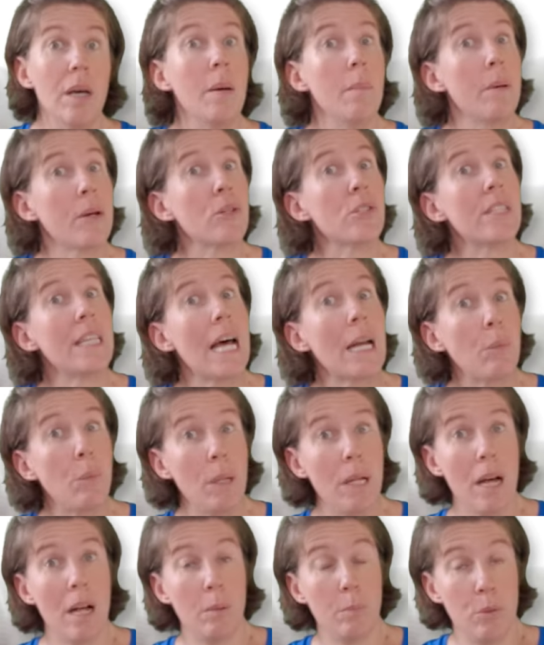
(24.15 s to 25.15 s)
because that will
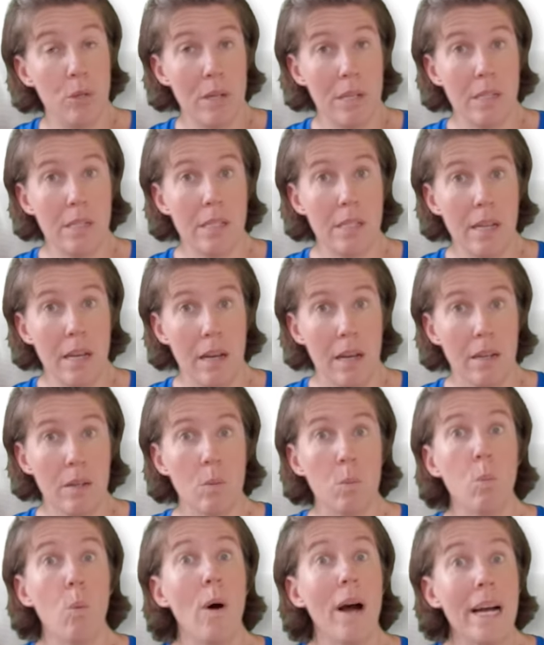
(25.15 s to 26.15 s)
help you
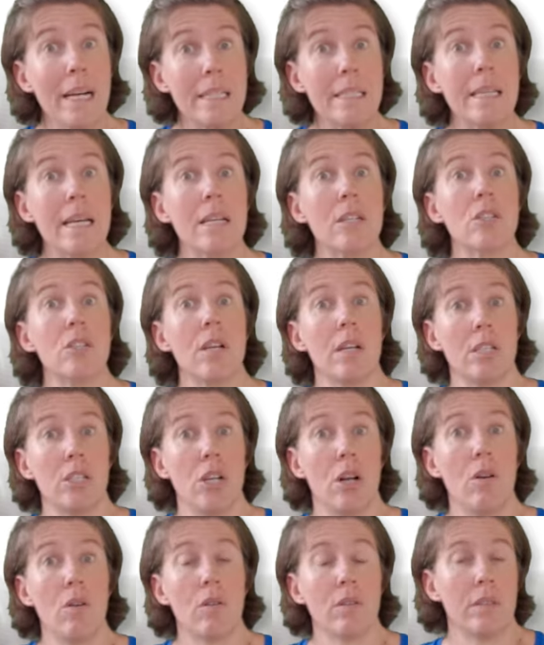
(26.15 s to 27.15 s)
understand why it takes such
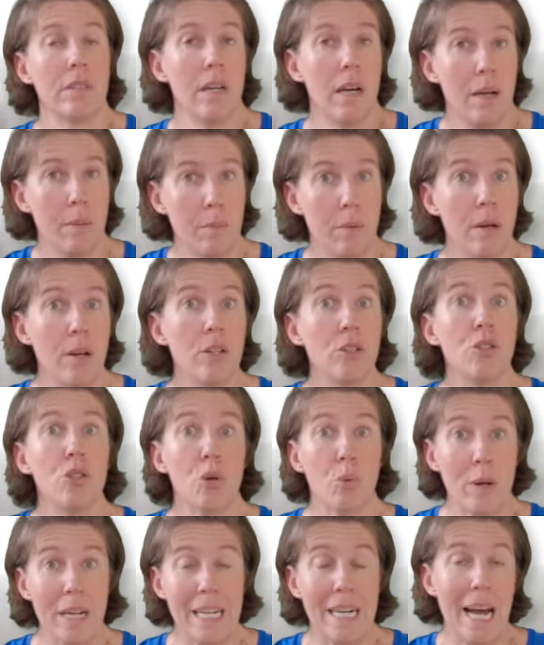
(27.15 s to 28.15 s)
a long time to
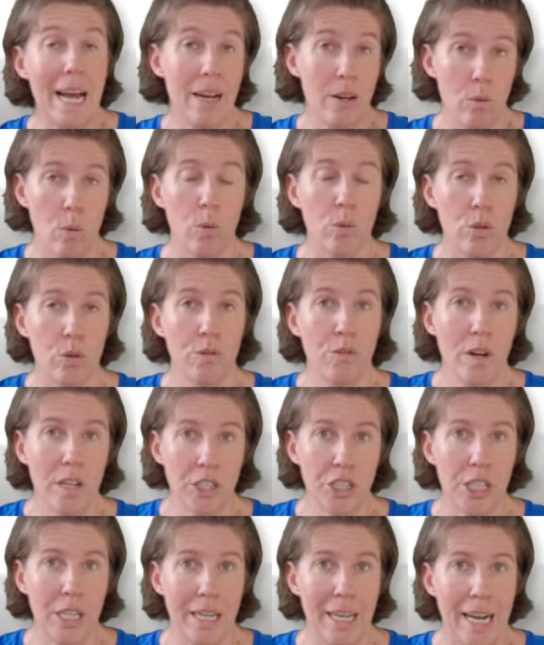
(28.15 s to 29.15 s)
regain all your
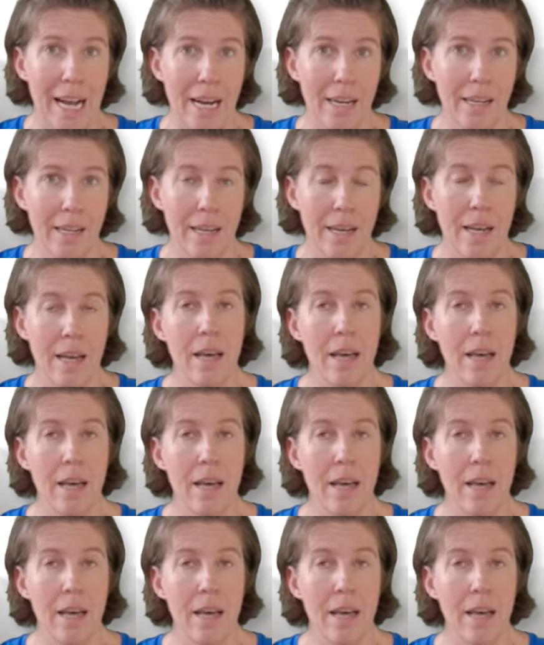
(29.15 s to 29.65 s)
function again.